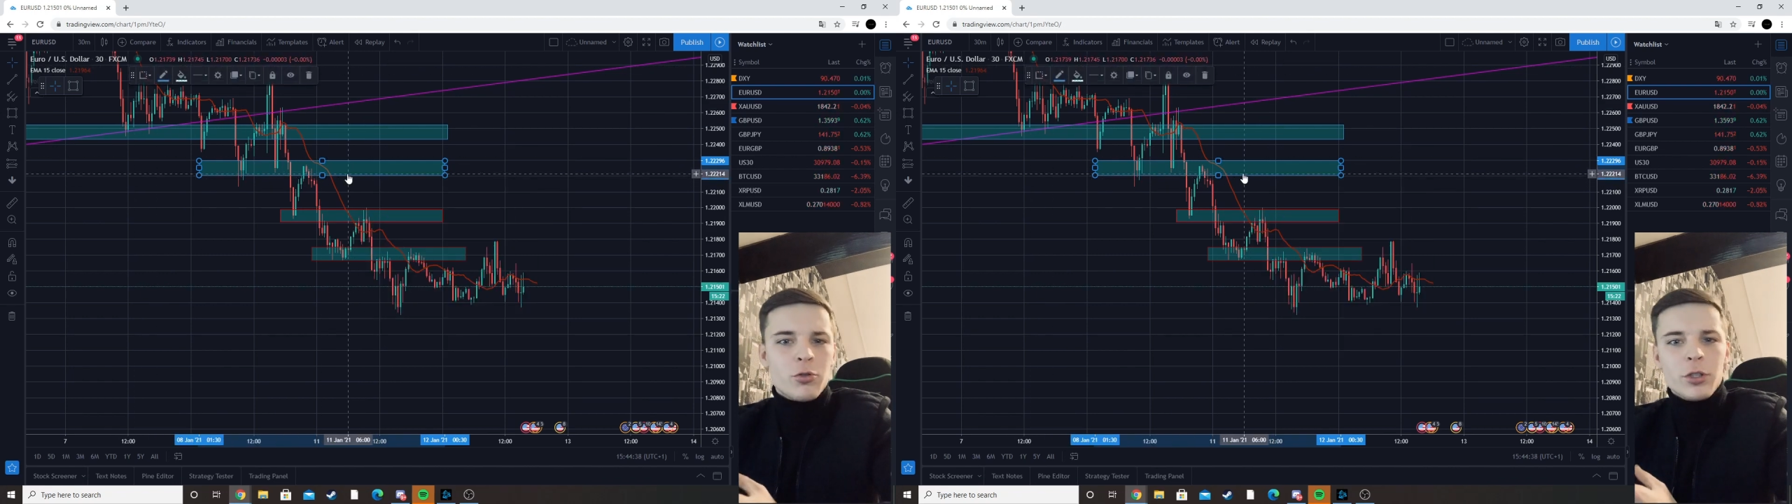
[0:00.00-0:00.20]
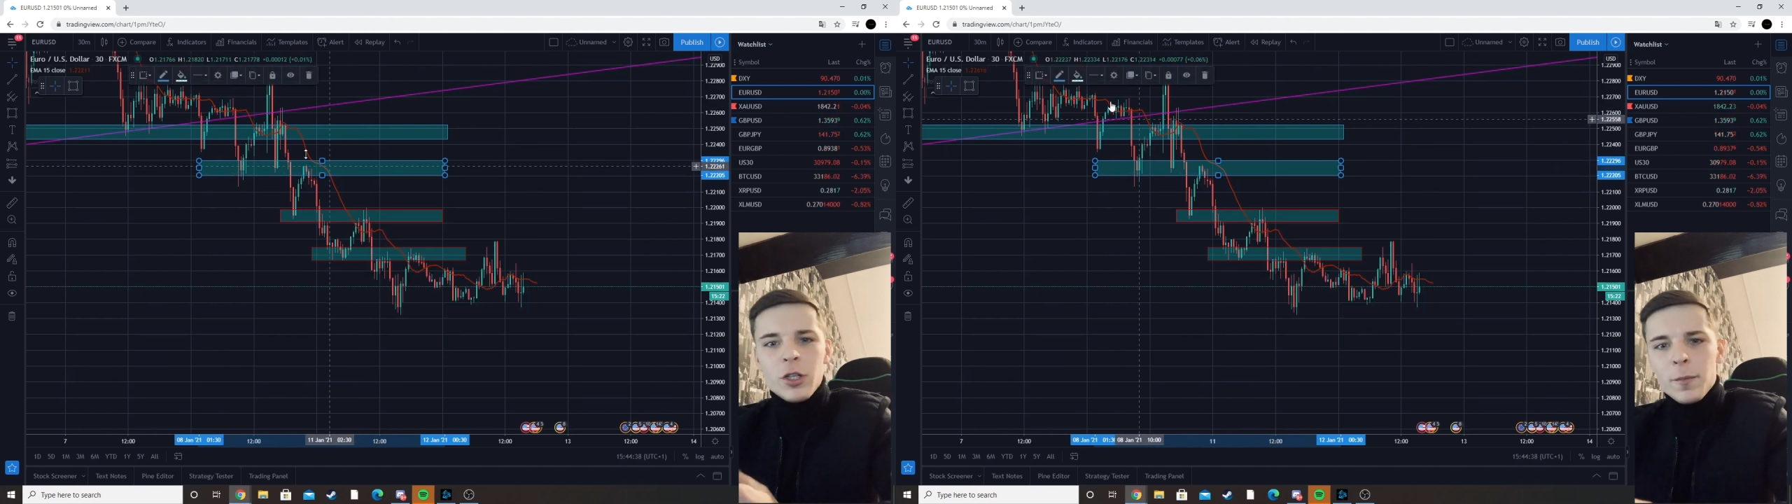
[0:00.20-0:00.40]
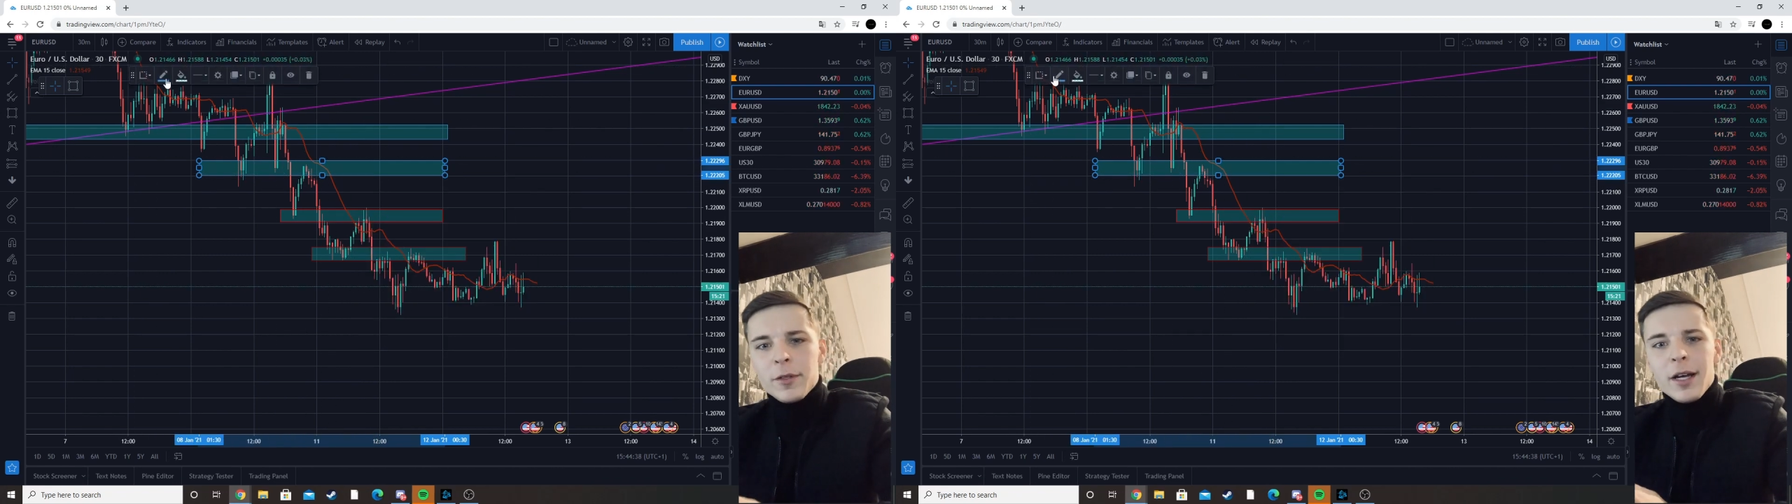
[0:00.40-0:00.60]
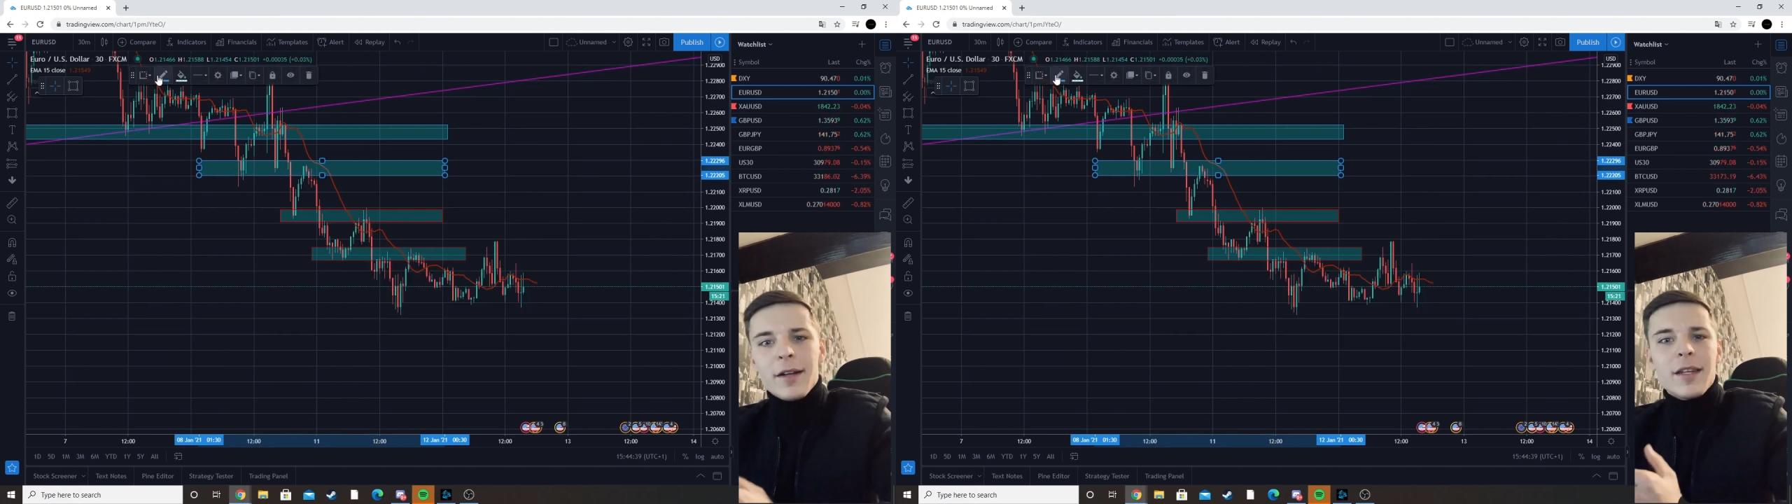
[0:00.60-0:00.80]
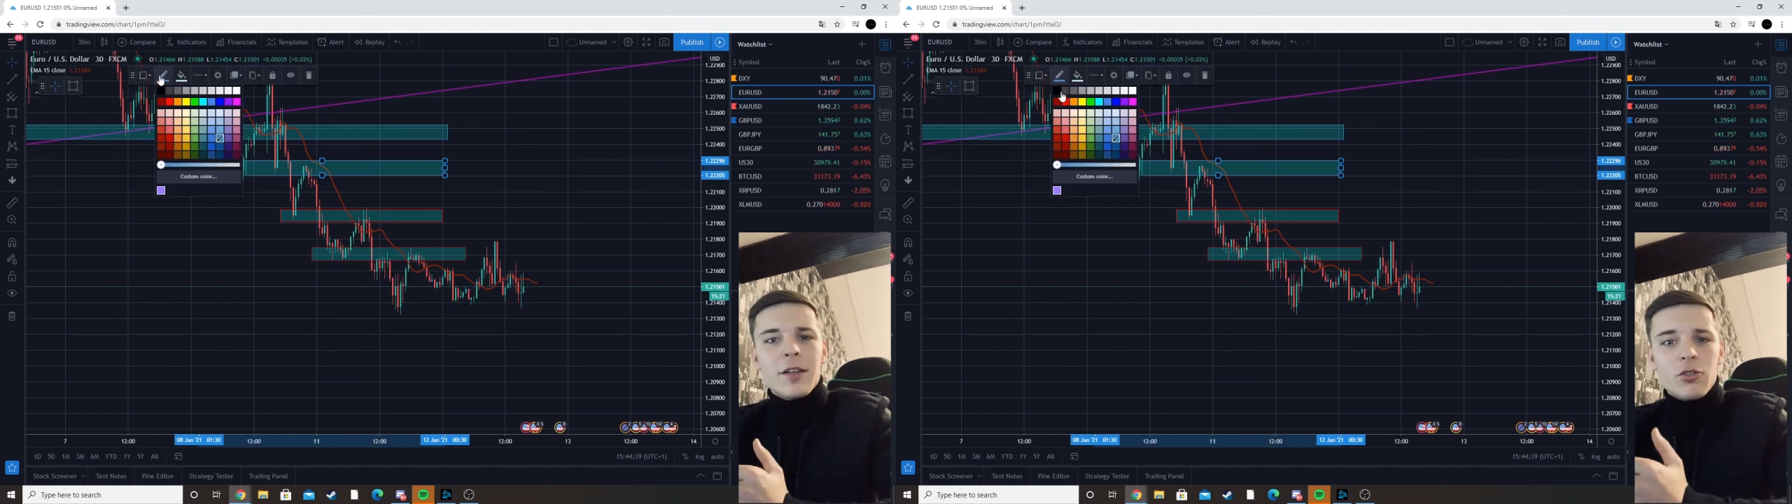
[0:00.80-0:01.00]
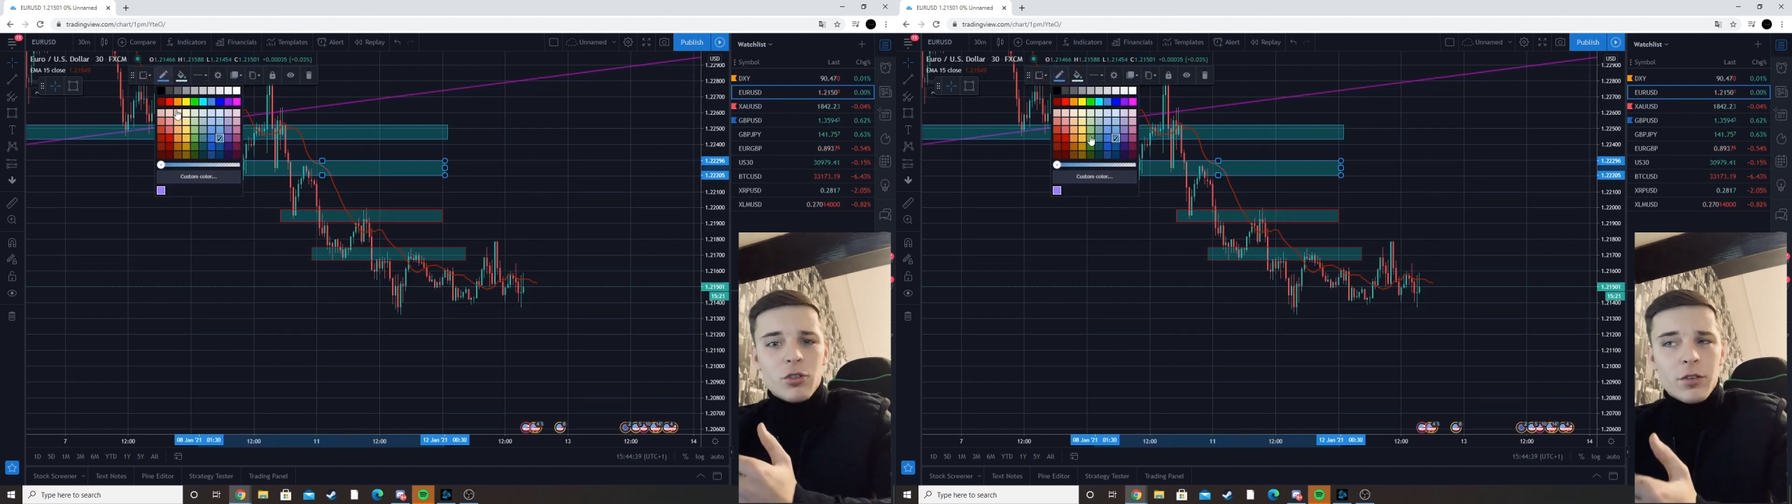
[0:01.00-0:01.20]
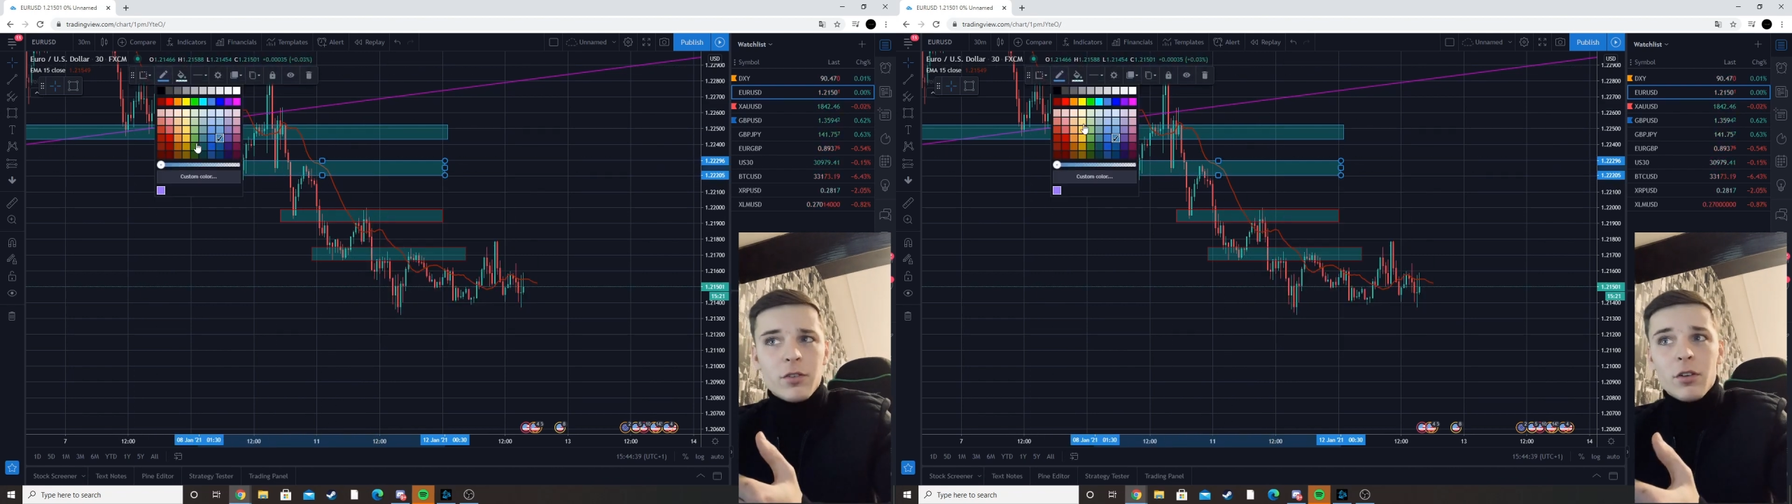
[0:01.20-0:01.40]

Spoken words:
to the upside and just